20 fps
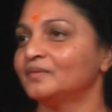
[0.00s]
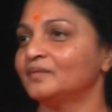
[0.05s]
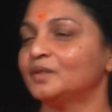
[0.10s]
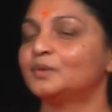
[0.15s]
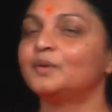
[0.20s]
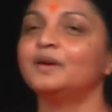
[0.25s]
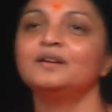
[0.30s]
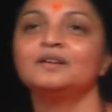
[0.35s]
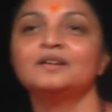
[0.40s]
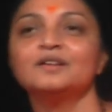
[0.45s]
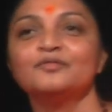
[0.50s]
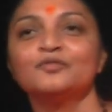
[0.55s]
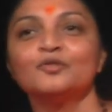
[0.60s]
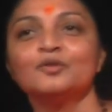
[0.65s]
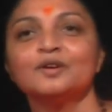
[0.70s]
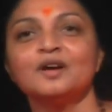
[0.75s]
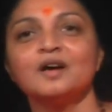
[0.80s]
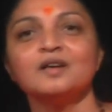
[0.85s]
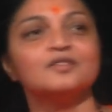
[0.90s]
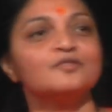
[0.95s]

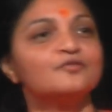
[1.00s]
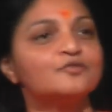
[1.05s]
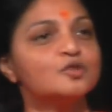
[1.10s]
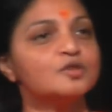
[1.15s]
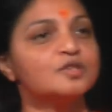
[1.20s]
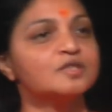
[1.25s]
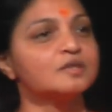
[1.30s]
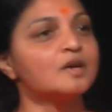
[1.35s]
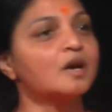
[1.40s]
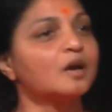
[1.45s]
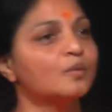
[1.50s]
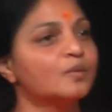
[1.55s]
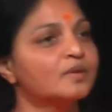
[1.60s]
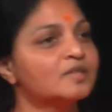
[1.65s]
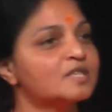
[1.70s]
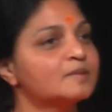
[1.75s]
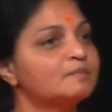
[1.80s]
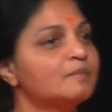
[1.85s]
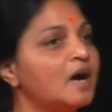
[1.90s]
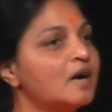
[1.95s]
24 hours if you're stuck
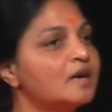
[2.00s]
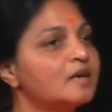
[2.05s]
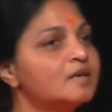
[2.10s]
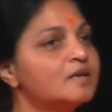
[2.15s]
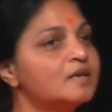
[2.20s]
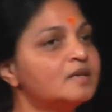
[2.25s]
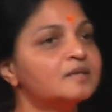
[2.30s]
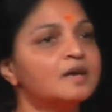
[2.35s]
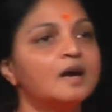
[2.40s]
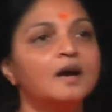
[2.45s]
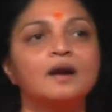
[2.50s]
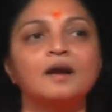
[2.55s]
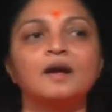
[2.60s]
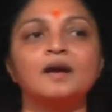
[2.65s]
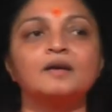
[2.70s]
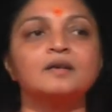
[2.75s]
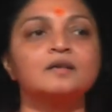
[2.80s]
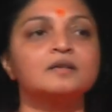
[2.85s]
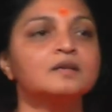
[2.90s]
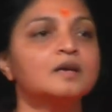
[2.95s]
with smartness and
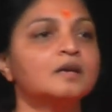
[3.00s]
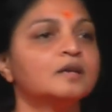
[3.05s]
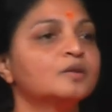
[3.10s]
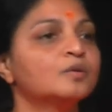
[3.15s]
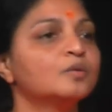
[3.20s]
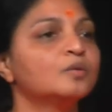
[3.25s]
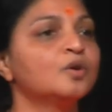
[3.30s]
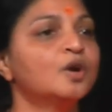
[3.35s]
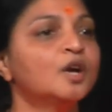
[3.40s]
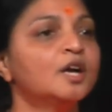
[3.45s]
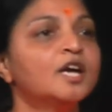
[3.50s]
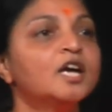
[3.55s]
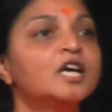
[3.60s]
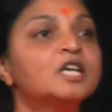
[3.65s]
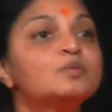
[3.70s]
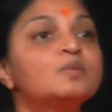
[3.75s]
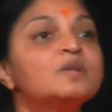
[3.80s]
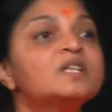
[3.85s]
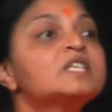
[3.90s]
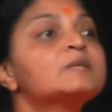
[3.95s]
I tell you,
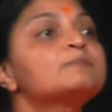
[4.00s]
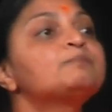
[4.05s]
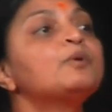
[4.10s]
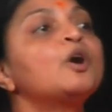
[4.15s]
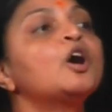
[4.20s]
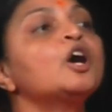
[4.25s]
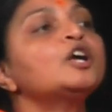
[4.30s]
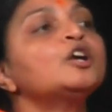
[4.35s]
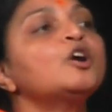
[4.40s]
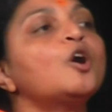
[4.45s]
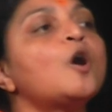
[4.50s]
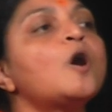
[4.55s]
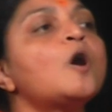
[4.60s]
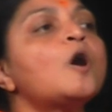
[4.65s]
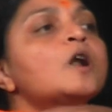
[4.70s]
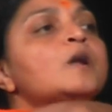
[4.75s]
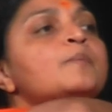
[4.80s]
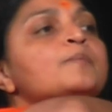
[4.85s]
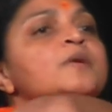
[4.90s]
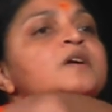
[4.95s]
it will spoil
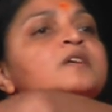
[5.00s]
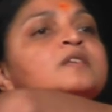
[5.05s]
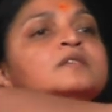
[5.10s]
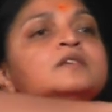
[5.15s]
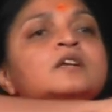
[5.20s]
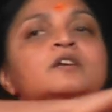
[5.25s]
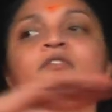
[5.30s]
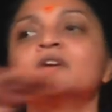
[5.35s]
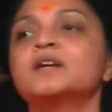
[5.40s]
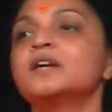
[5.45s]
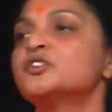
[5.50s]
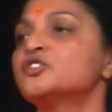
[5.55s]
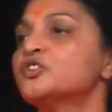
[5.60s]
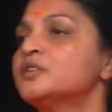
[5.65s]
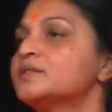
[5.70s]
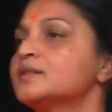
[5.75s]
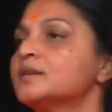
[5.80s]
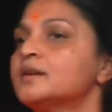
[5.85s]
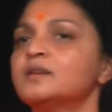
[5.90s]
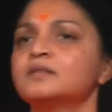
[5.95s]
all personal
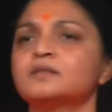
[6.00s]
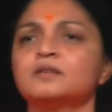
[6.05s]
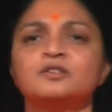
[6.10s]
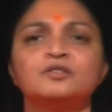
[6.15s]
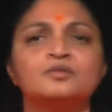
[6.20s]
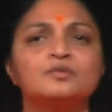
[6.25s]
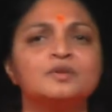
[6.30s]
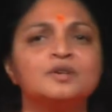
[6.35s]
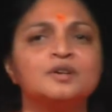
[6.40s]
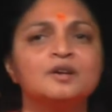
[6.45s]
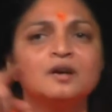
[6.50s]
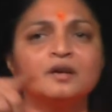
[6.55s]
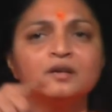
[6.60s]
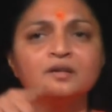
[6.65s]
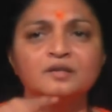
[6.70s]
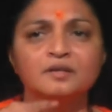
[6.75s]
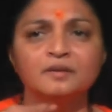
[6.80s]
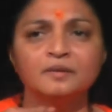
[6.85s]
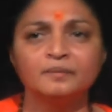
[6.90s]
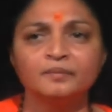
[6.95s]
relations. Is it true or
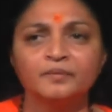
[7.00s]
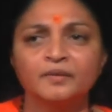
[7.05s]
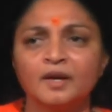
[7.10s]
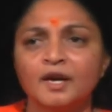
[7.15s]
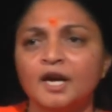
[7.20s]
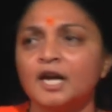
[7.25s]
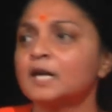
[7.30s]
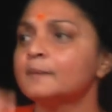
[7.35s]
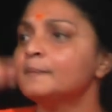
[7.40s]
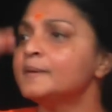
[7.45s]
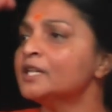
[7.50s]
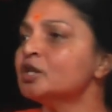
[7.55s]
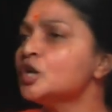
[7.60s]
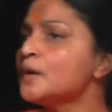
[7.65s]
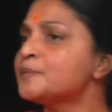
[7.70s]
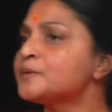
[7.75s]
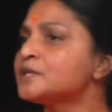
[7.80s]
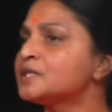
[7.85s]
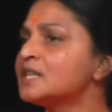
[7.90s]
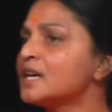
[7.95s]
not? It will be an
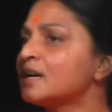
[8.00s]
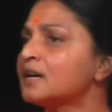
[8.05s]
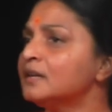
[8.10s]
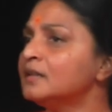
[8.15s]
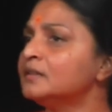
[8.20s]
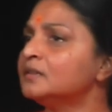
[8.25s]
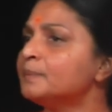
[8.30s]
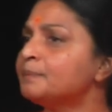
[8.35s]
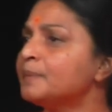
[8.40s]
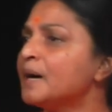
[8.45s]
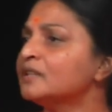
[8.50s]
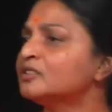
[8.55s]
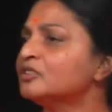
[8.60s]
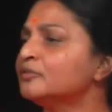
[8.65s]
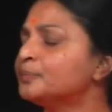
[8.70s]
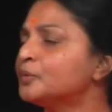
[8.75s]
obstacle in the path of